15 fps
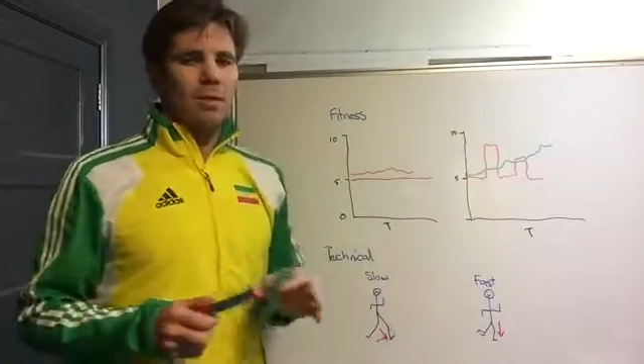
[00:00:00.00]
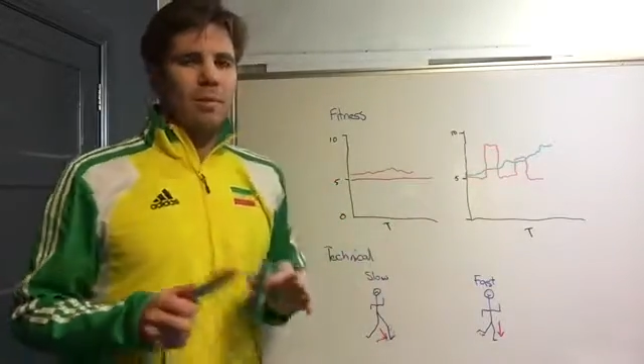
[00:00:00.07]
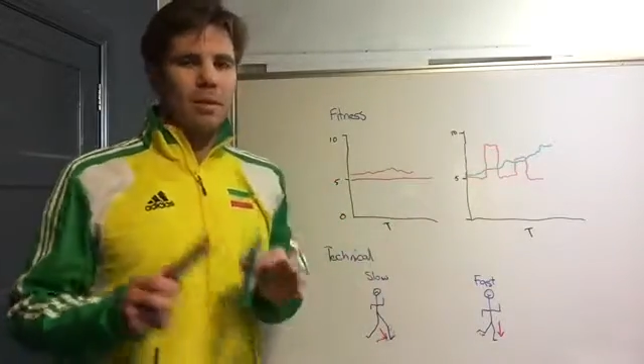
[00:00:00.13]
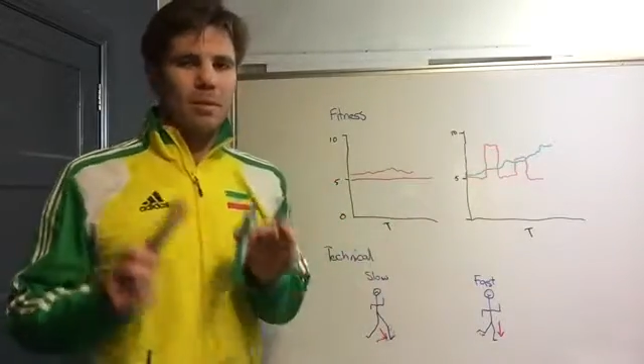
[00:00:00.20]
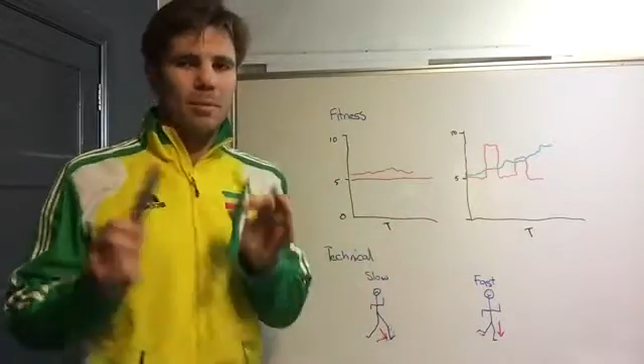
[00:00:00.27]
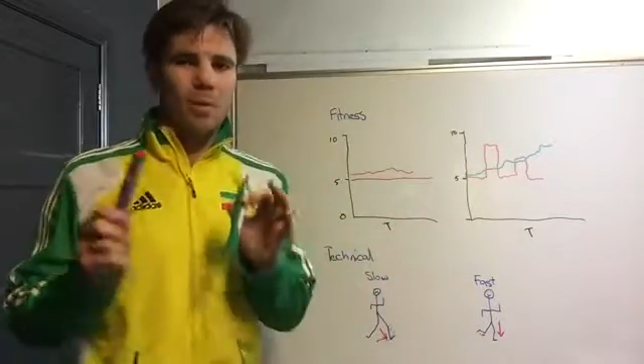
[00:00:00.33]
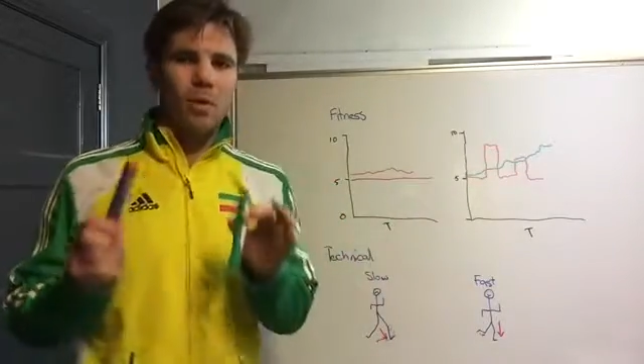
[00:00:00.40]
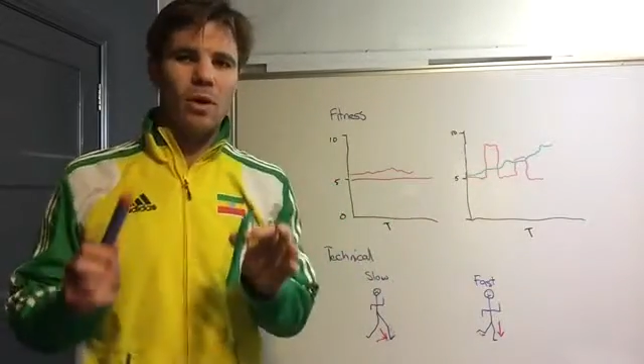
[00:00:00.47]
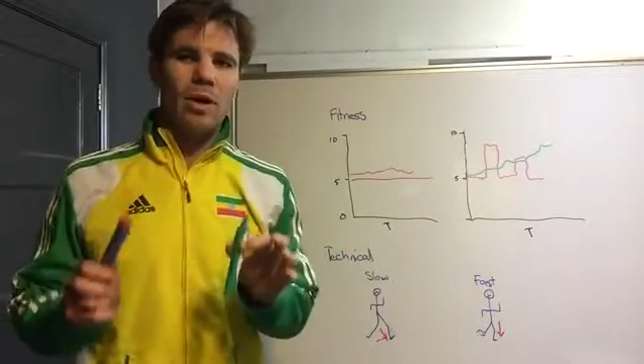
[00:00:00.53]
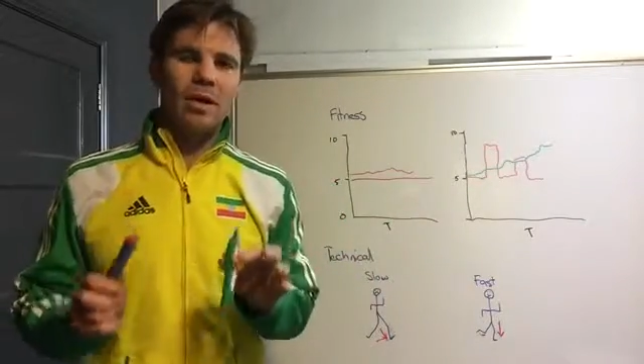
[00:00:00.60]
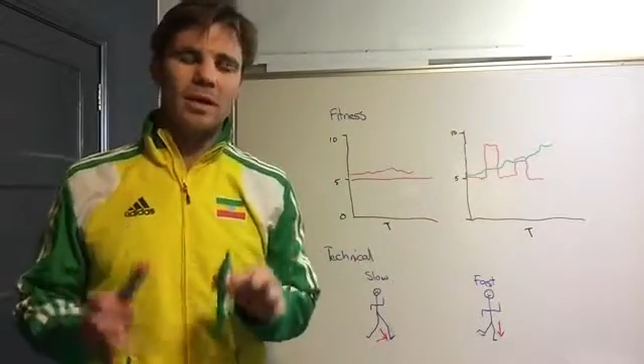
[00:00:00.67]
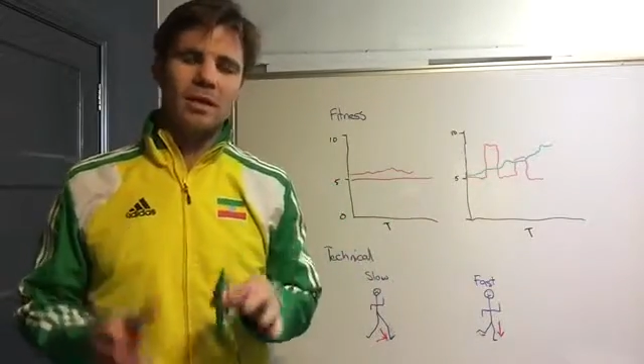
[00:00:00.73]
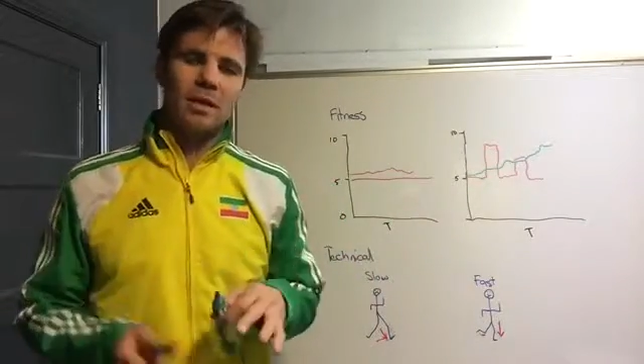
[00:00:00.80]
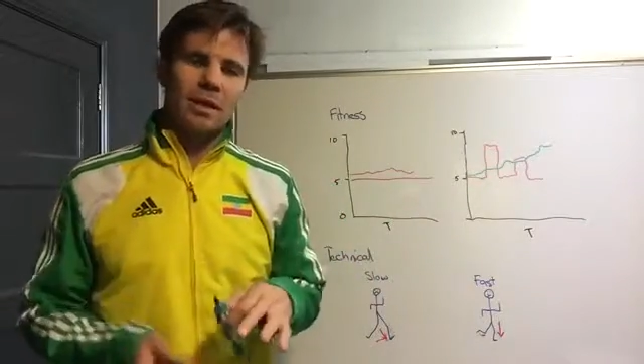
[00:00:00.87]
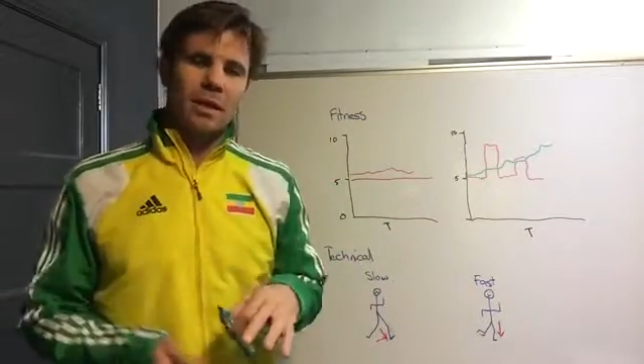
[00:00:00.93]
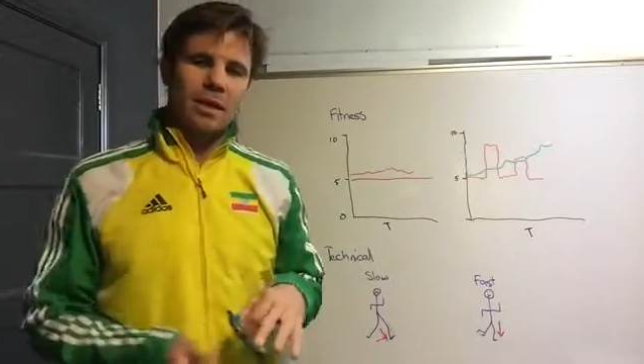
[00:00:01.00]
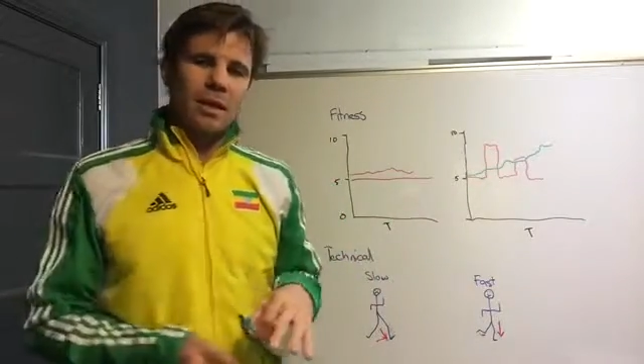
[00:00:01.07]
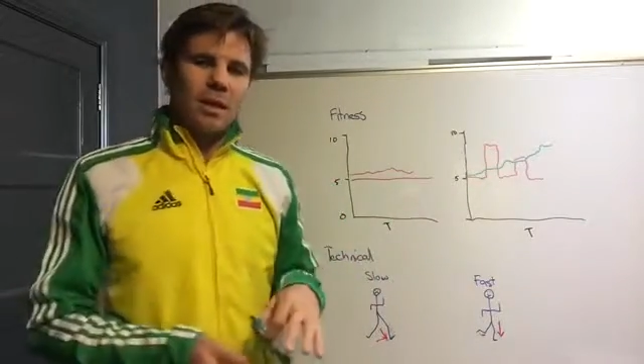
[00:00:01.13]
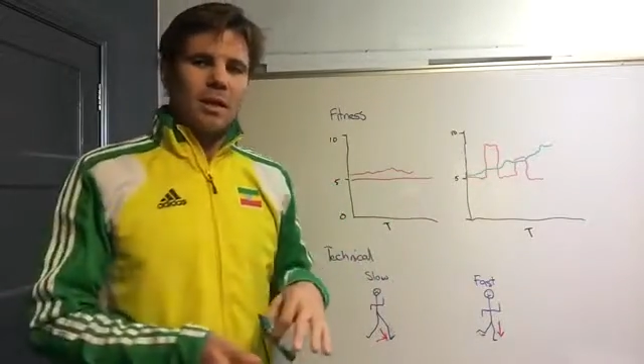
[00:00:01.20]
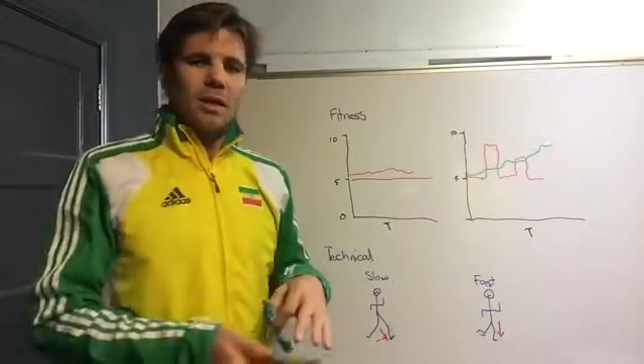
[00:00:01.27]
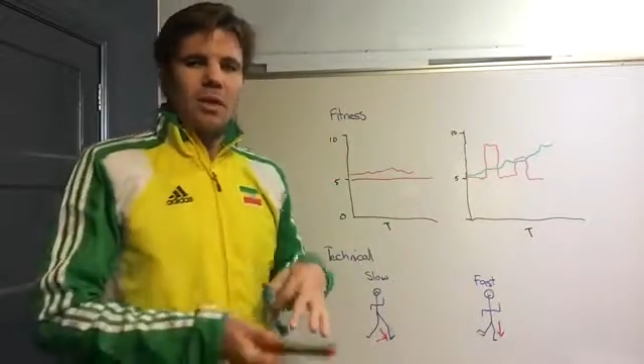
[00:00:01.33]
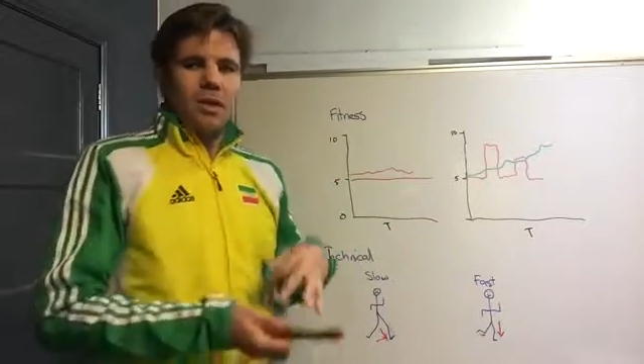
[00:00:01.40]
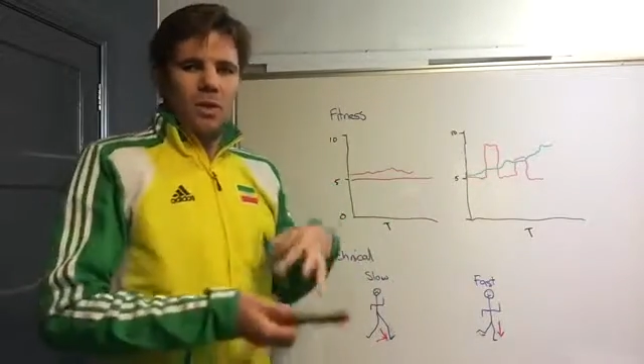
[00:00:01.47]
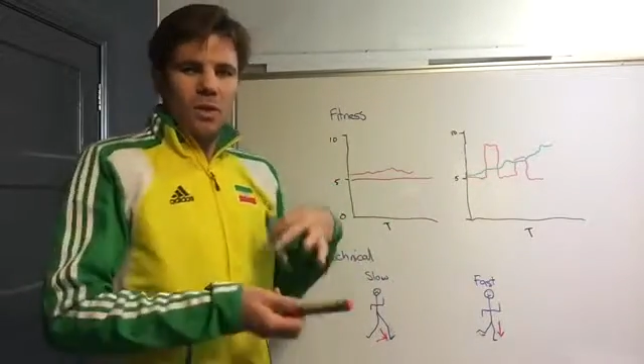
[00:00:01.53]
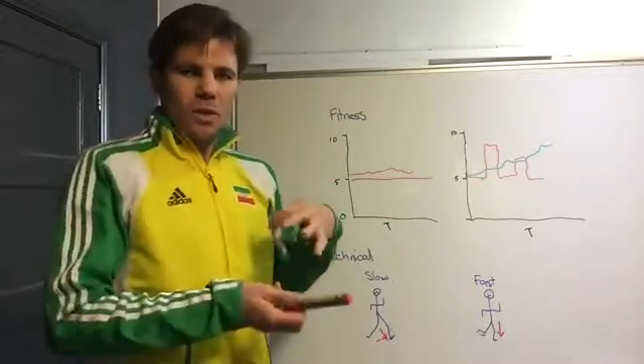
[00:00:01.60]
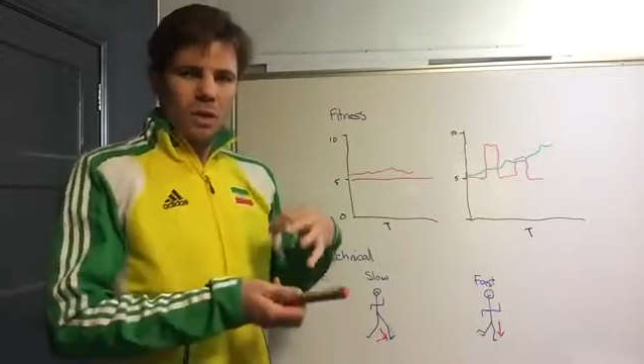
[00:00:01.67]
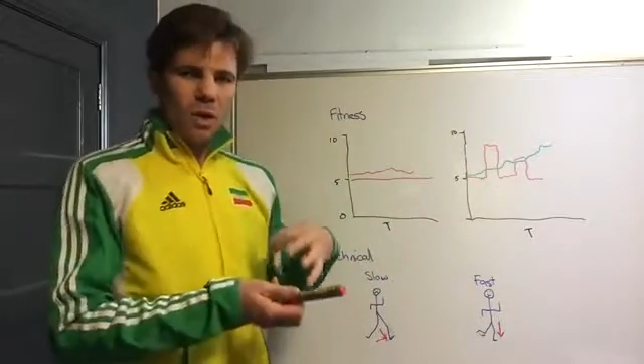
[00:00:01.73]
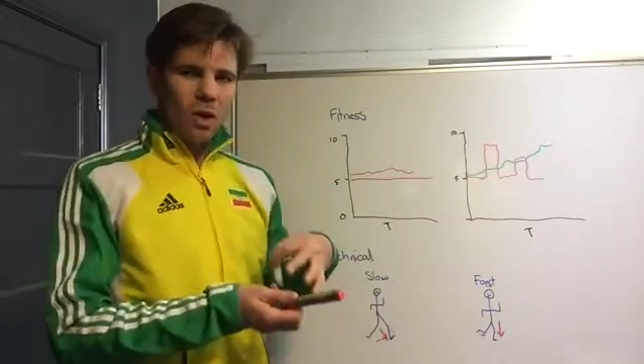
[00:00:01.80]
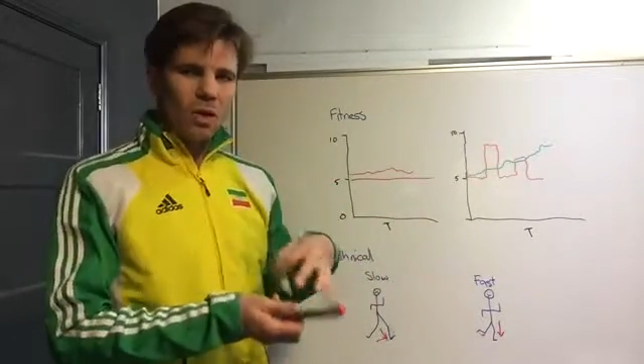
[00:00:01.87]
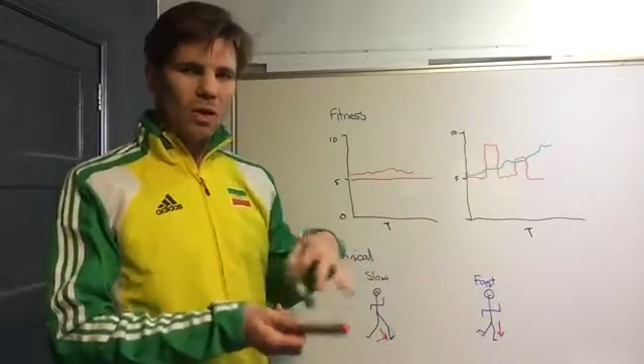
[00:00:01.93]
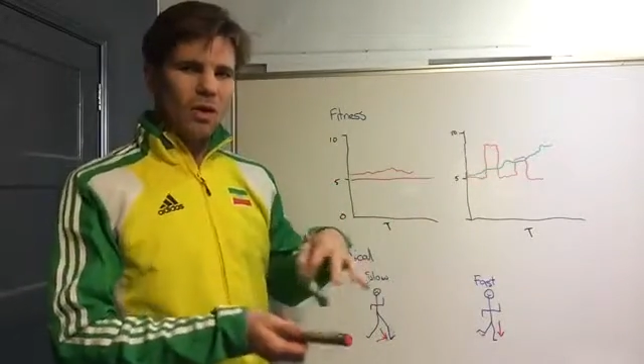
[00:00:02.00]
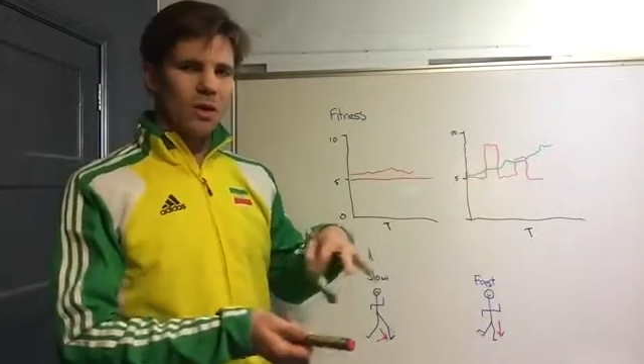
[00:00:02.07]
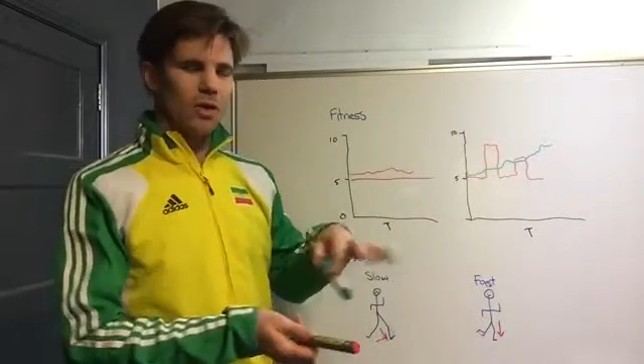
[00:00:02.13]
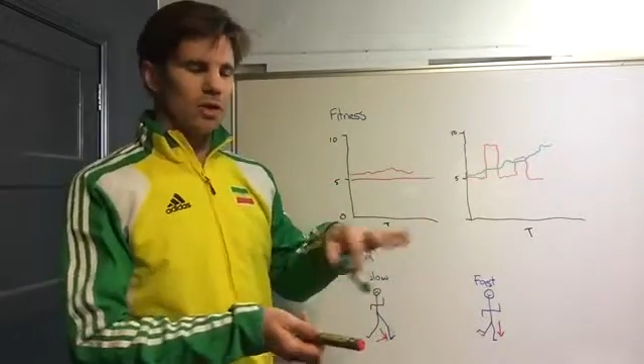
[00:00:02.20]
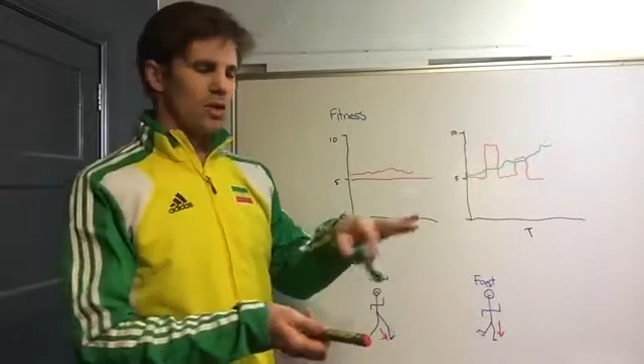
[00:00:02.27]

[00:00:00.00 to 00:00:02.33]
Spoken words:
But the point is, the longer you